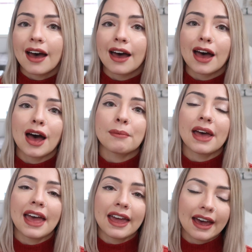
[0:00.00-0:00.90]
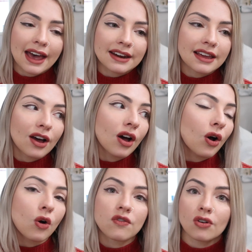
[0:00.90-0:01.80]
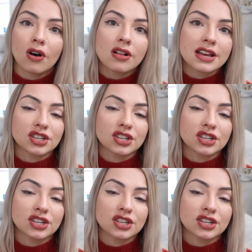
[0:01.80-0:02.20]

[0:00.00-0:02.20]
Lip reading: and overall